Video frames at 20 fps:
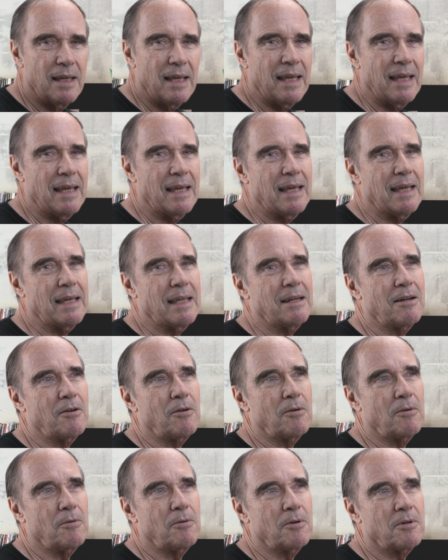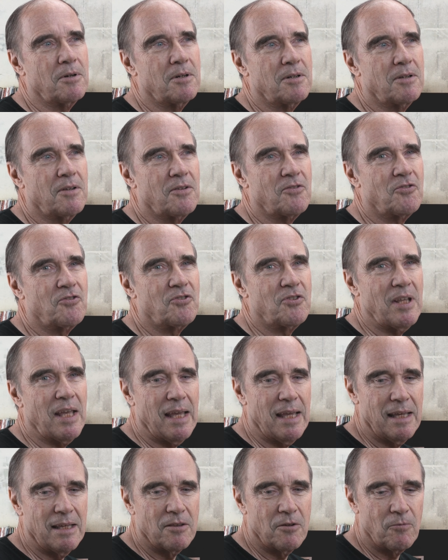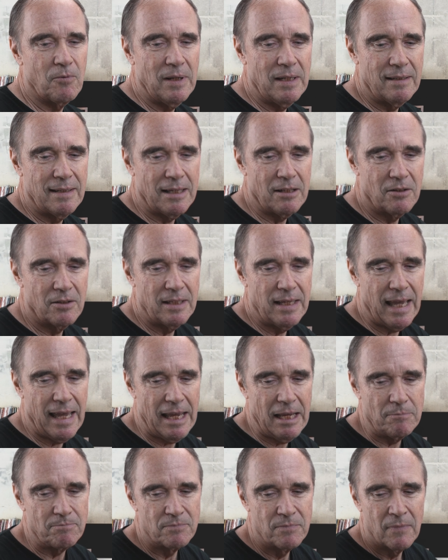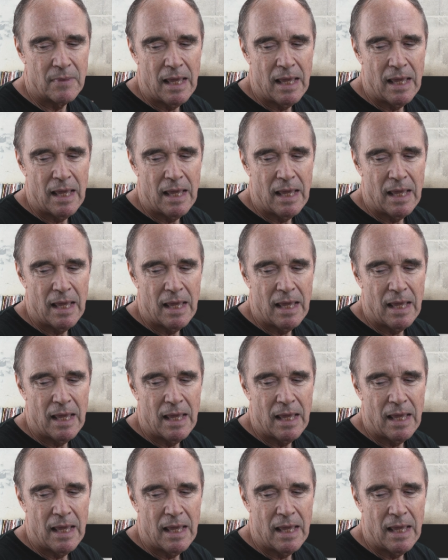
in order to stay in the retail game.